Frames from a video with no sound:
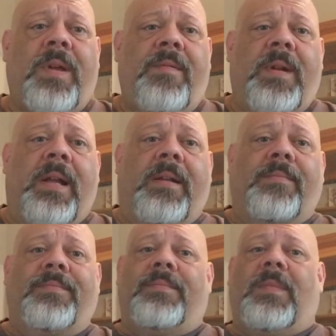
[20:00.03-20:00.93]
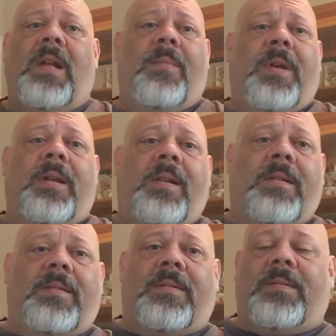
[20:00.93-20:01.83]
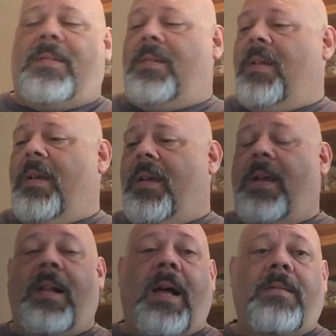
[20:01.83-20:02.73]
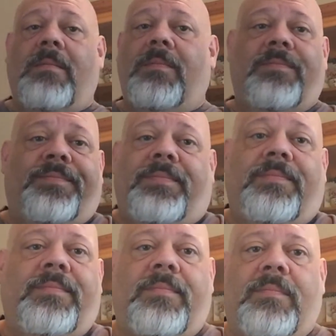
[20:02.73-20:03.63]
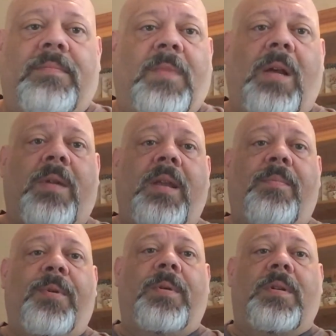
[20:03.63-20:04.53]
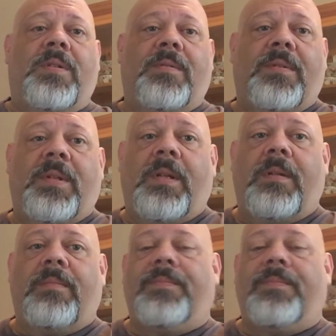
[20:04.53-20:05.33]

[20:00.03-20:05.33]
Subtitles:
give a damn. I mean, it's hell. I'll keep putting the juice in it.